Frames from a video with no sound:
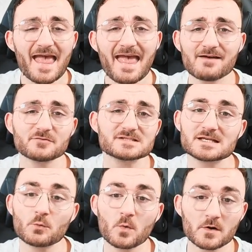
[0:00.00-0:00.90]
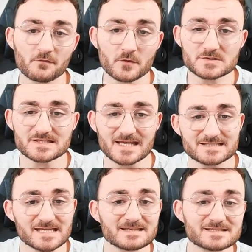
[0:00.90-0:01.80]
every single one of those
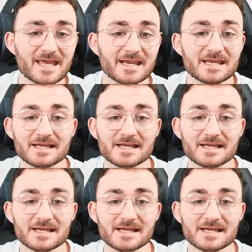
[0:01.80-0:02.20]
tanks is getting